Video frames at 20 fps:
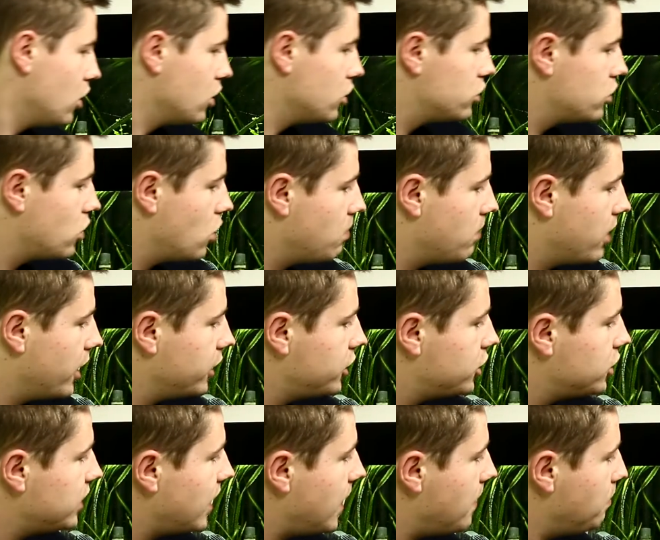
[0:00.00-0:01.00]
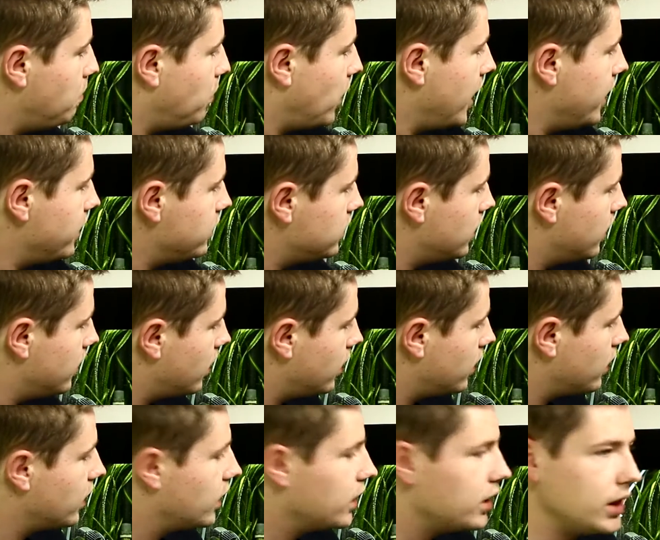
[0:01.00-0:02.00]
So my stem plants that
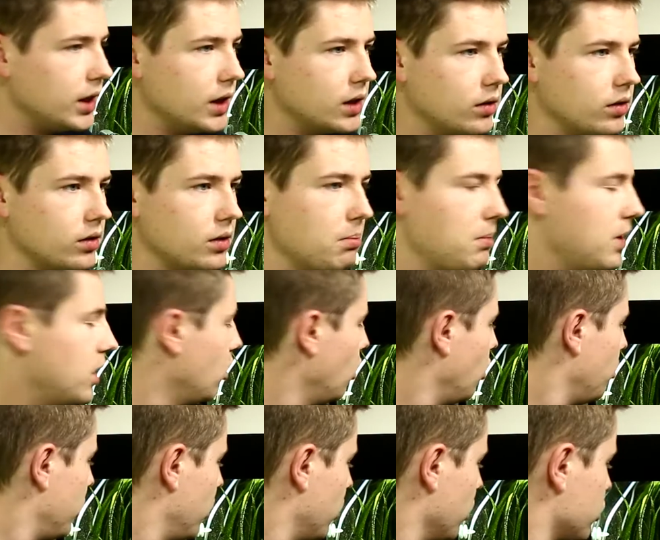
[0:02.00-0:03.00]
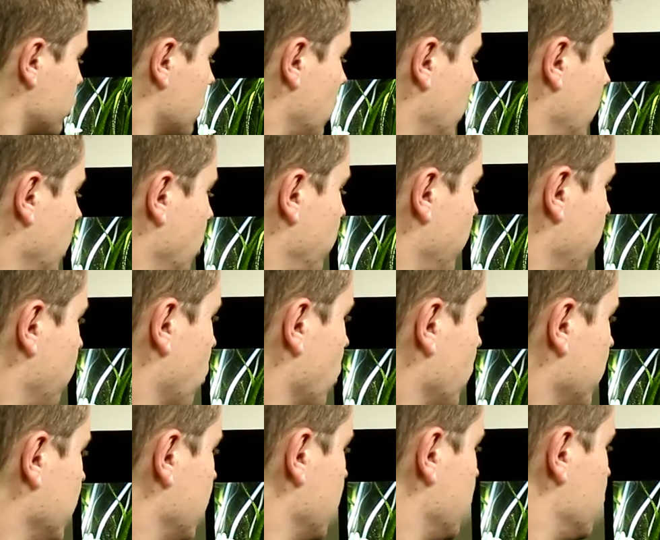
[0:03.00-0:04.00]
are here in the middle, but also a little bit more here